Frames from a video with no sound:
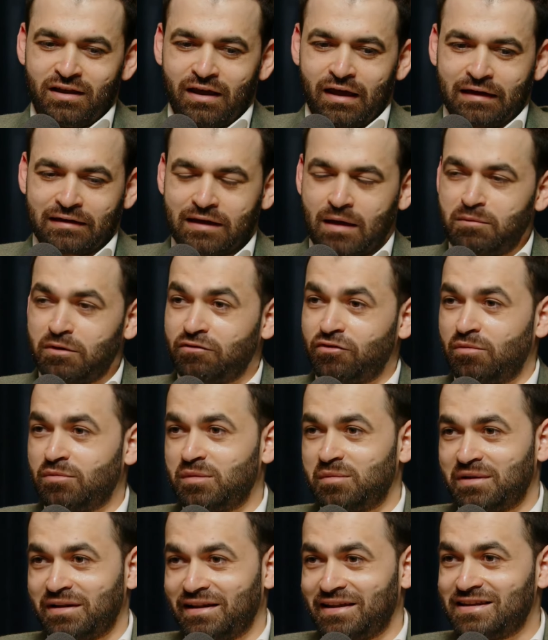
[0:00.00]
And coming from
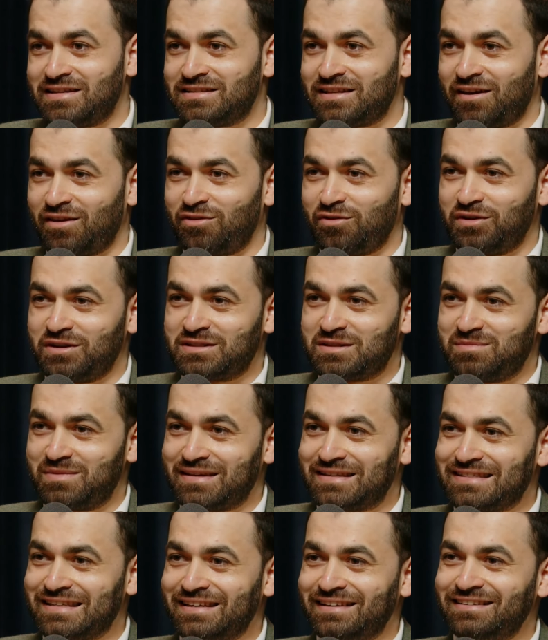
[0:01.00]
the Middle East, I thought it's a
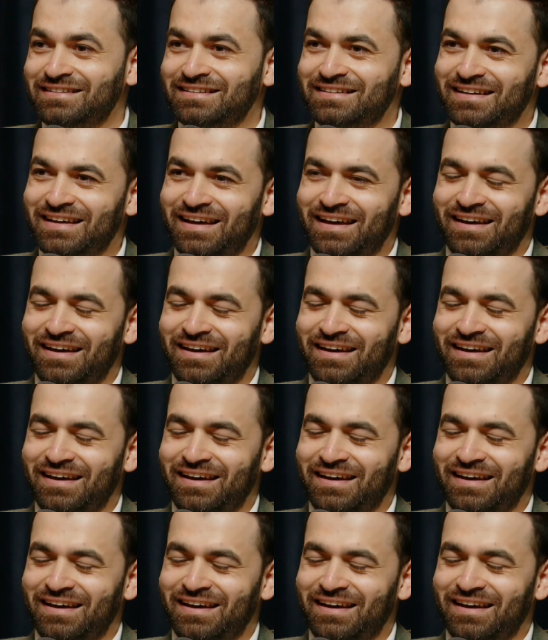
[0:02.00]
big deal.